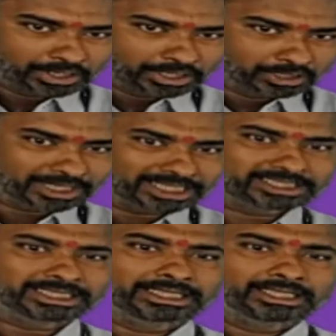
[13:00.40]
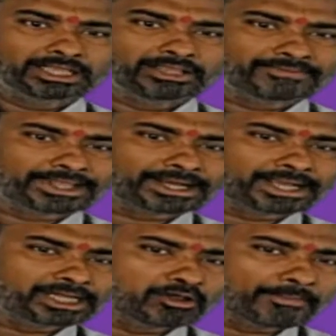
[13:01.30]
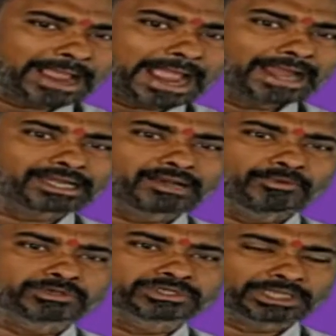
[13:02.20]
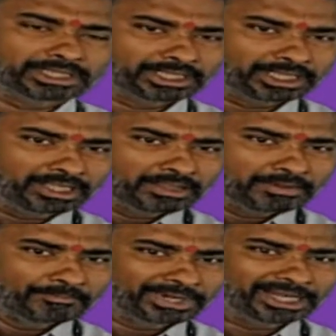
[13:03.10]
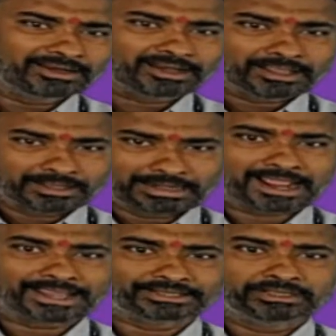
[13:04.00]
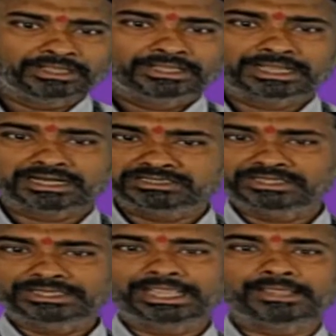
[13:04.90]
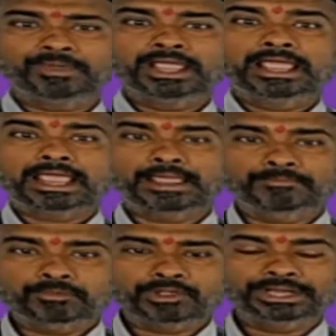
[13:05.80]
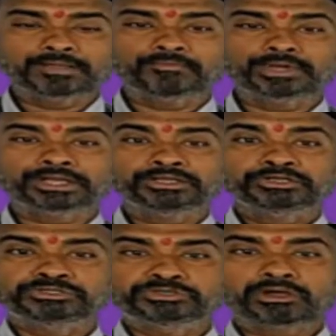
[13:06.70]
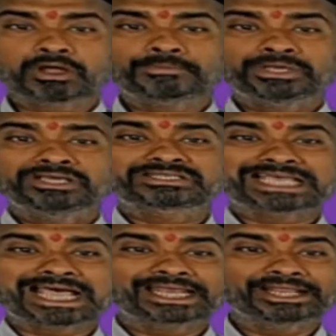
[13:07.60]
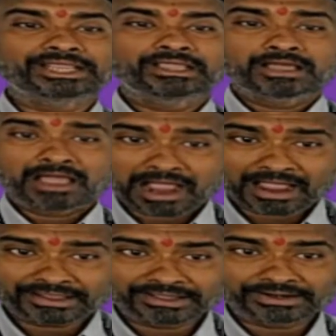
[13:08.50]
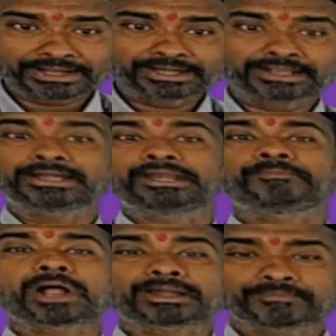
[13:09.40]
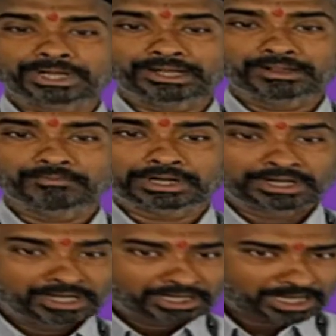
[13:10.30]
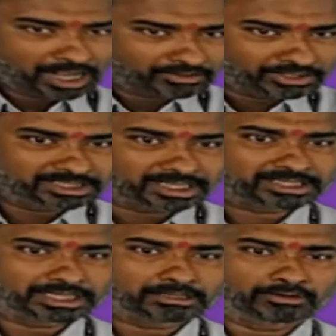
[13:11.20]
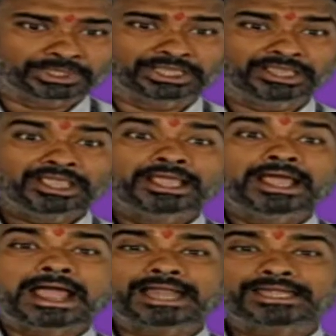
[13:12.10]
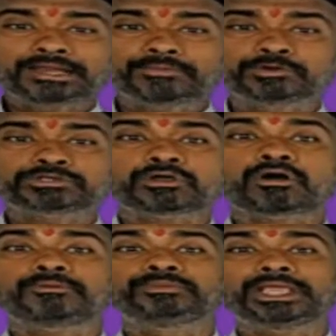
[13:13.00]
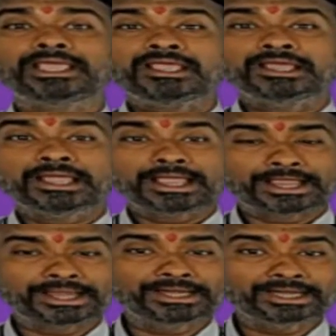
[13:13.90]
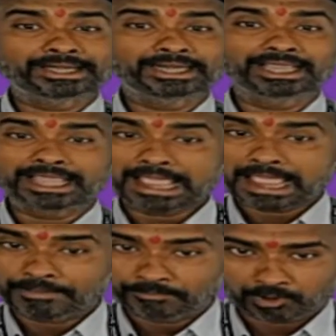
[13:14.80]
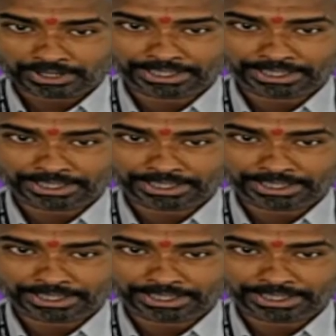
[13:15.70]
you can see the variety of attributes in the middle line, that is the name, employee number, job, salary, hire date, department number. Now these are said to be the attributes of the entity employee.